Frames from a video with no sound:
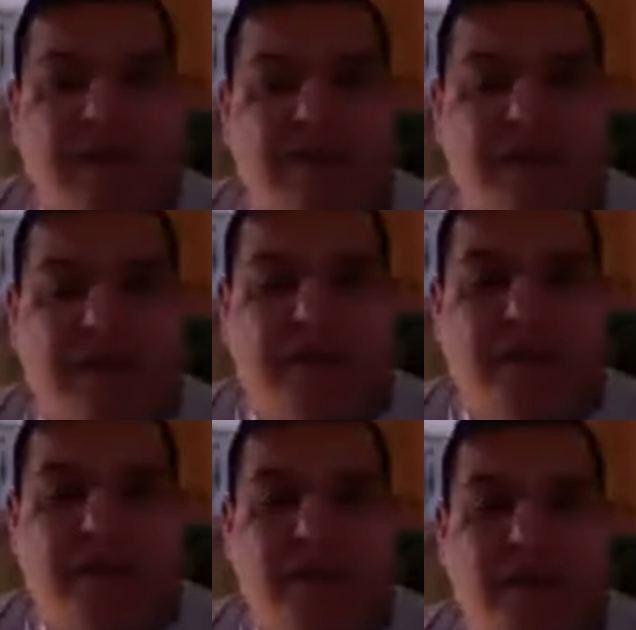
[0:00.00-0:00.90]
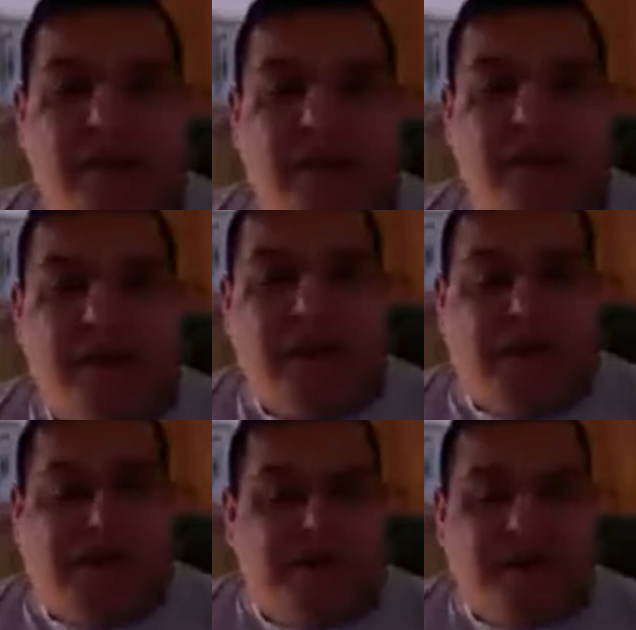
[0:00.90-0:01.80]
of these
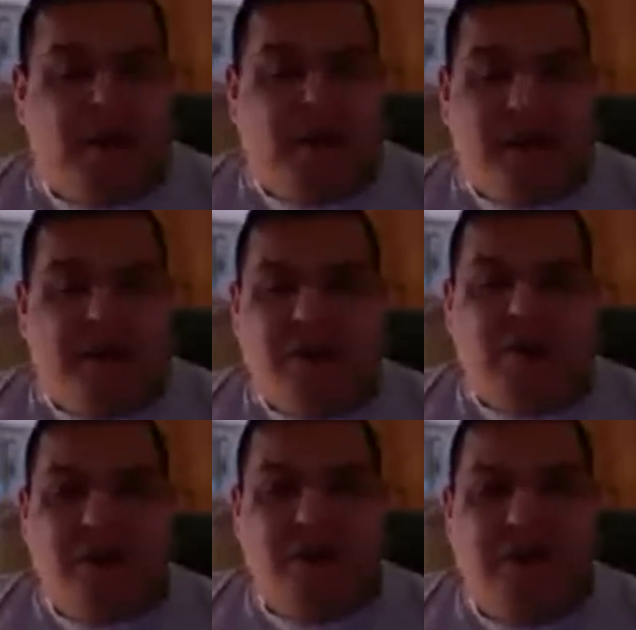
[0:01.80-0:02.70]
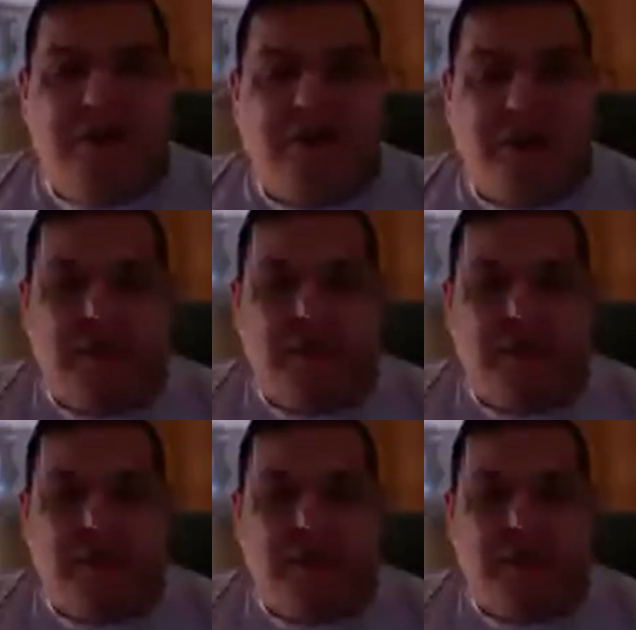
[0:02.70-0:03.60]
self-help gurus,
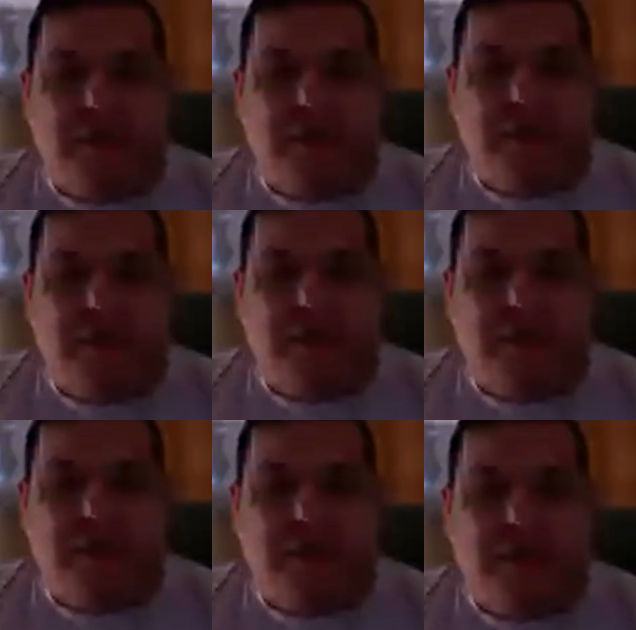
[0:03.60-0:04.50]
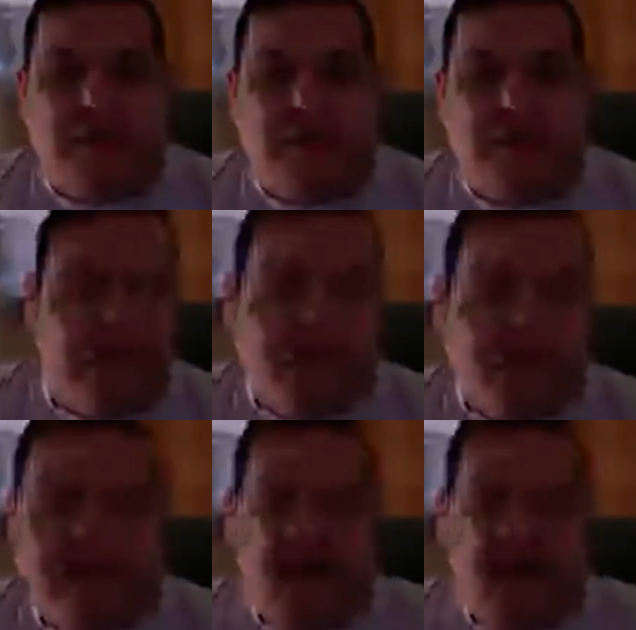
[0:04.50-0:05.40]
so that we can find
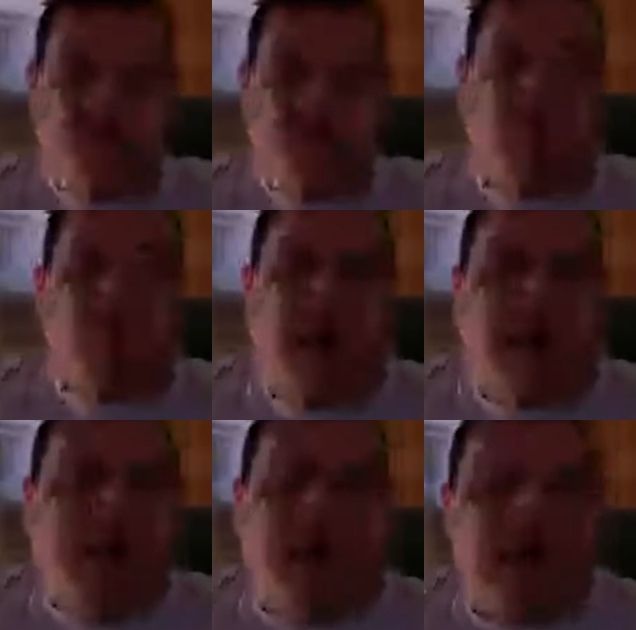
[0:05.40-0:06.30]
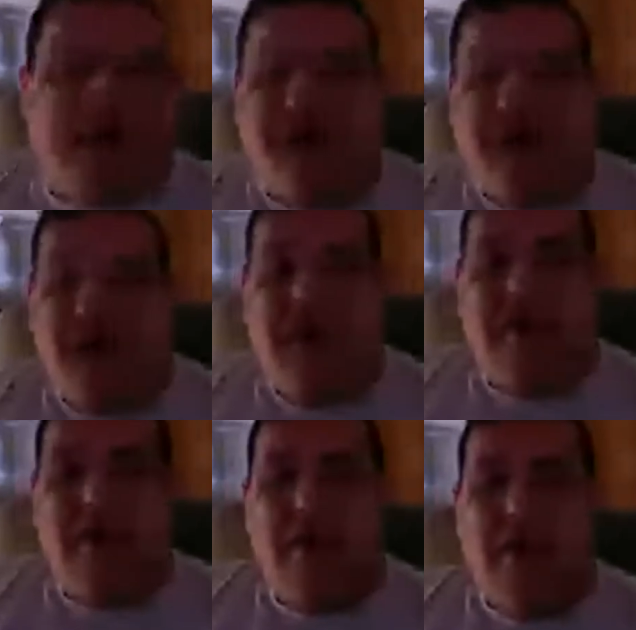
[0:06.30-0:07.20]
our own way, but
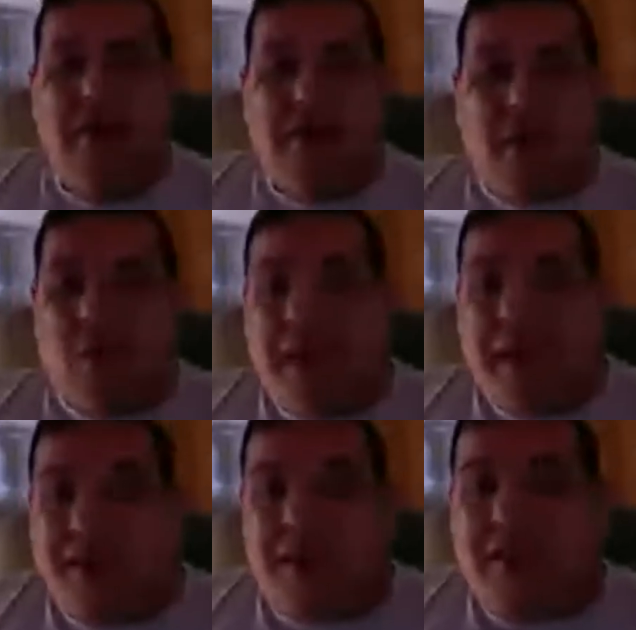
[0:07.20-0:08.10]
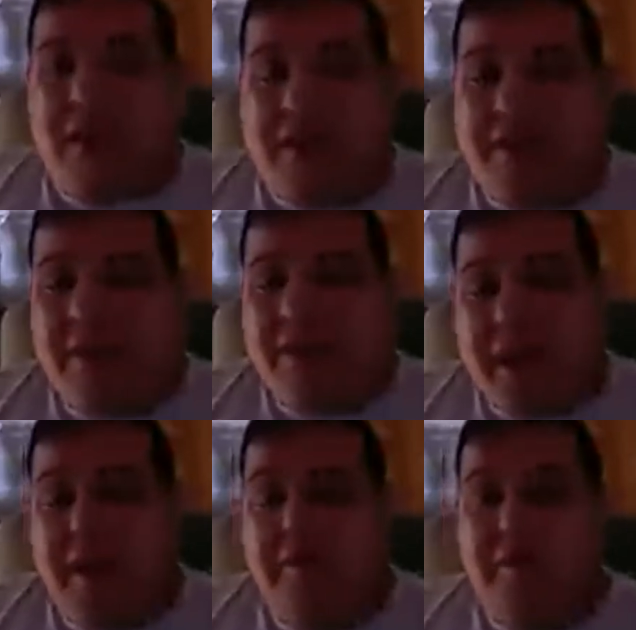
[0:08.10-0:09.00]
instead that the way has already
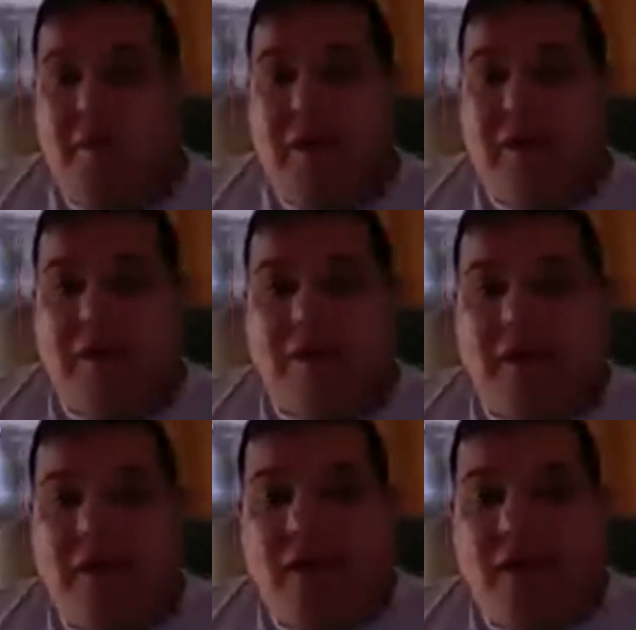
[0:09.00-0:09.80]
been paved for us.